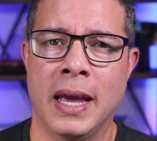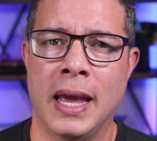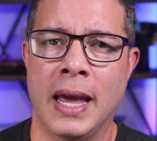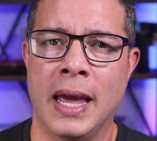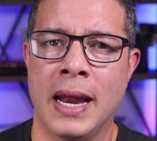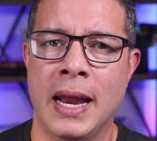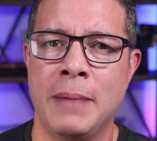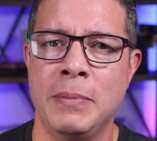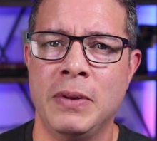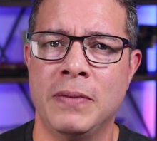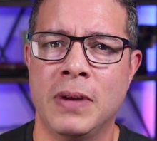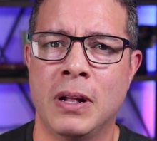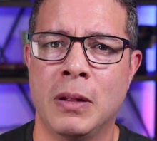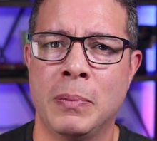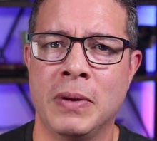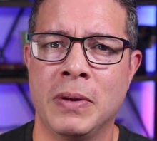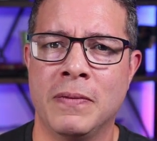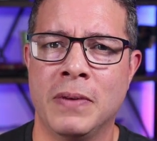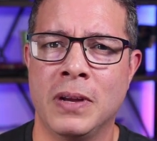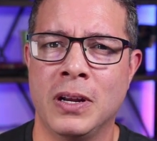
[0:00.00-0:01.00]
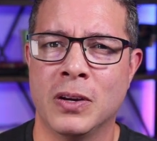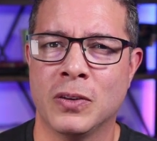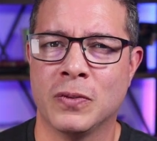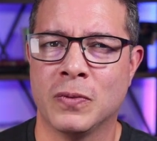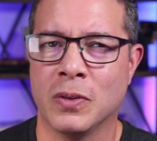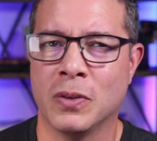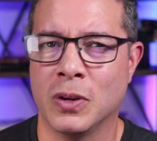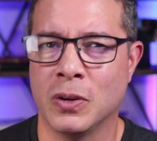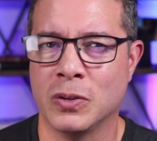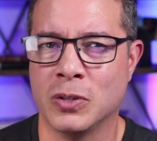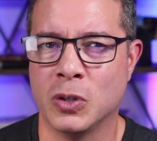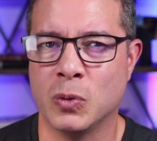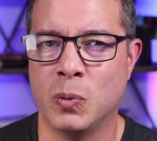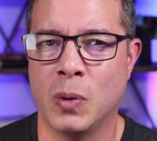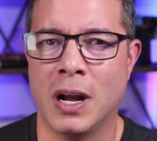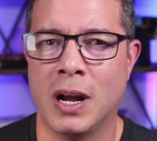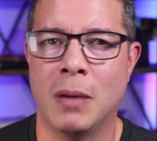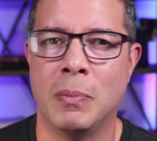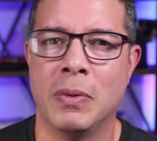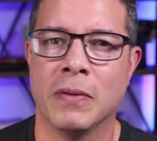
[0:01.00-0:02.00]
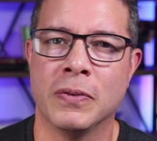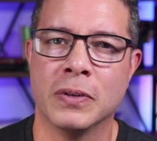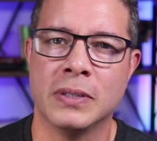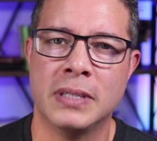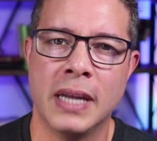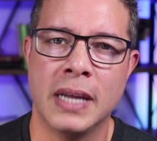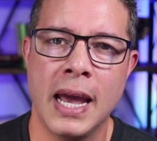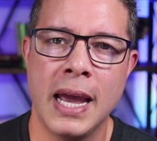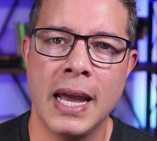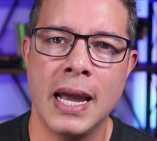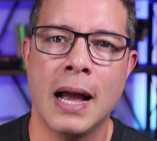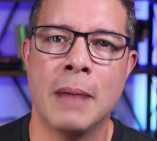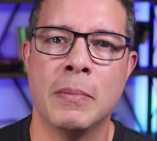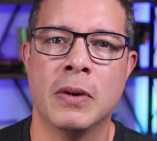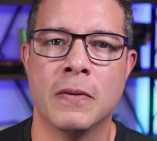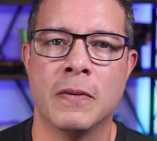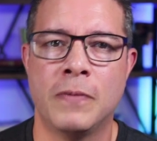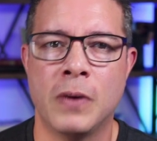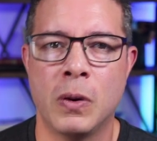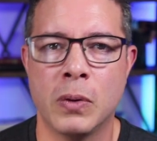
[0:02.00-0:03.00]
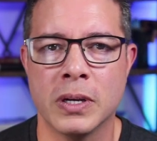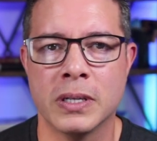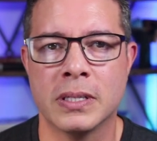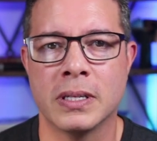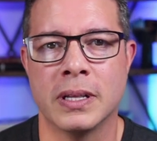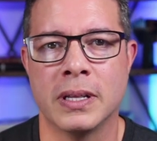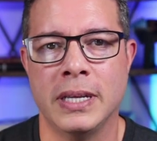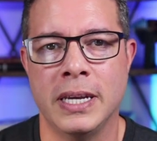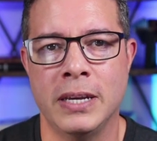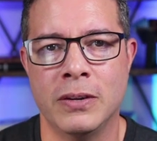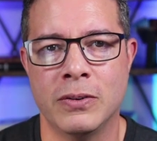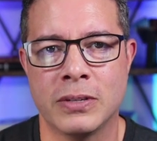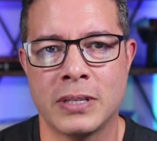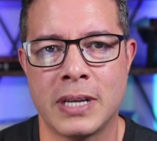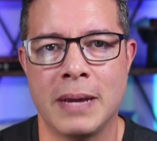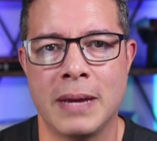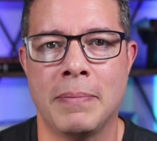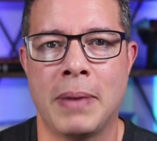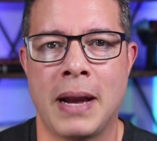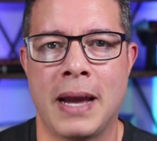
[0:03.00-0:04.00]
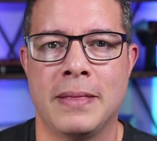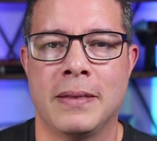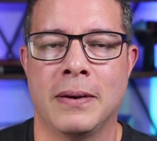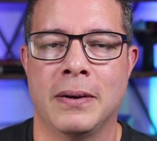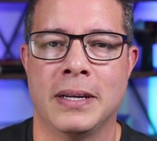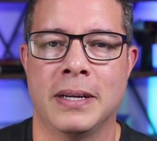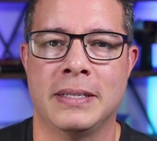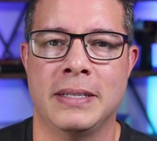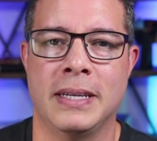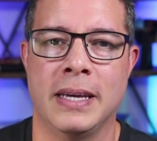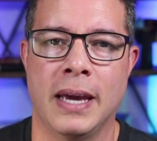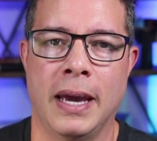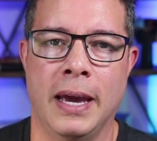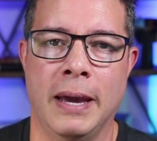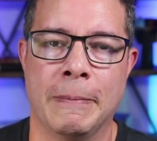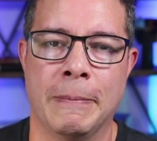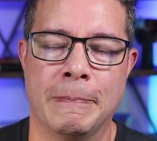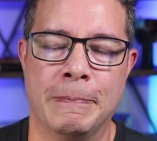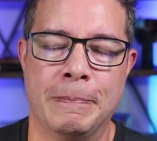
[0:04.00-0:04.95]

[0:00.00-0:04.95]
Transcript: and I'm developing videos for those as well, but for today, I'm gonna focus on the Intersight Python SDK.